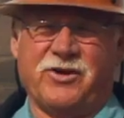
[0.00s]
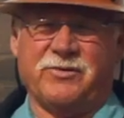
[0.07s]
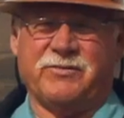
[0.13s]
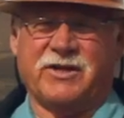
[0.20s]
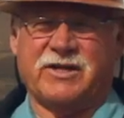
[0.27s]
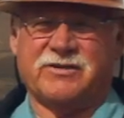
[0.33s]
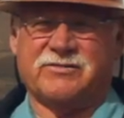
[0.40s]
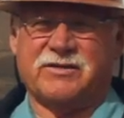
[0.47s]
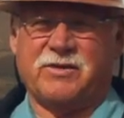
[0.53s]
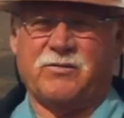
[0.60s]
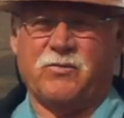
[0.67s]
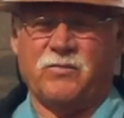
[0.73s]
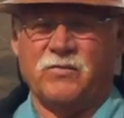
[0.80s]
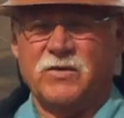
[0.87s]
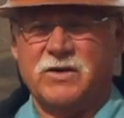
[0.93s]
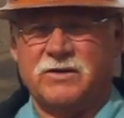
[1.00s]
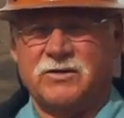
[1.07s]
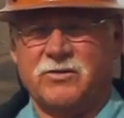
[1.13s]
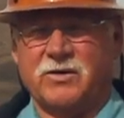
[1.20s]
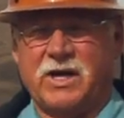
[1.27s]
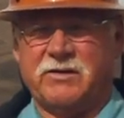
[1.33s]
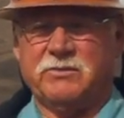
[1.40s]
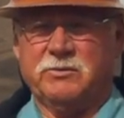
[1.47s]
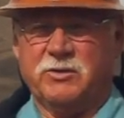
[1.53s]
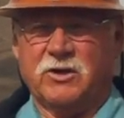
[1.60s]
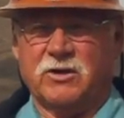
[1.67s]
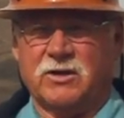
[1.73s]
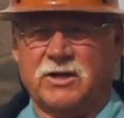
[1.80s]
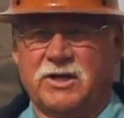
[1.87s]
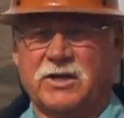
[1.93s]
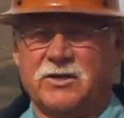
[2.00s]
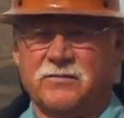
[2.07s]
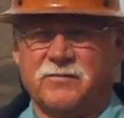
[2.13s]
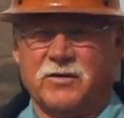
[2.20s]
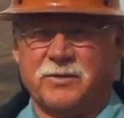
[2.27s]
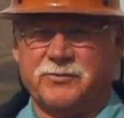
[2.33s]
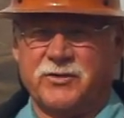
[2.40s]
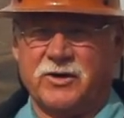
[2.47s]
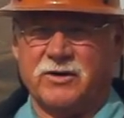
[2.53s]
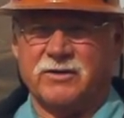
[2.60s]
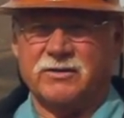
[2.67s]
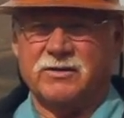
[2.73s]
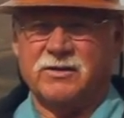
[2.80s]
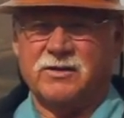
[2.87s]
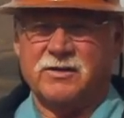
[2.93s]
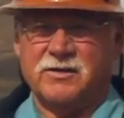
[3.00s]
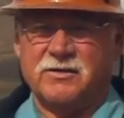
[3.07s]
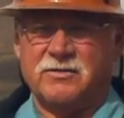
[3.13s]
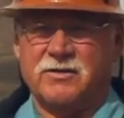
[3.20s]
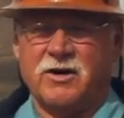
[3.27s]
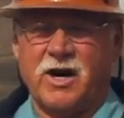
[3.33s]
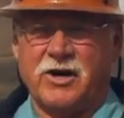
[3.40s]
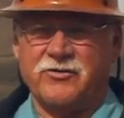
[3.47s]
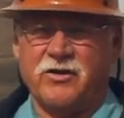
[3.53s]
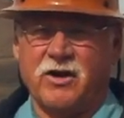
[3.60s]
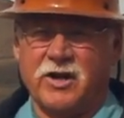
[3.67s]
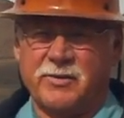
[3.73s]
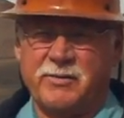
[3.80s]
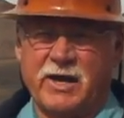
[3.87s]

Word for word: run because they don't have the ability to flip their, their hydraulic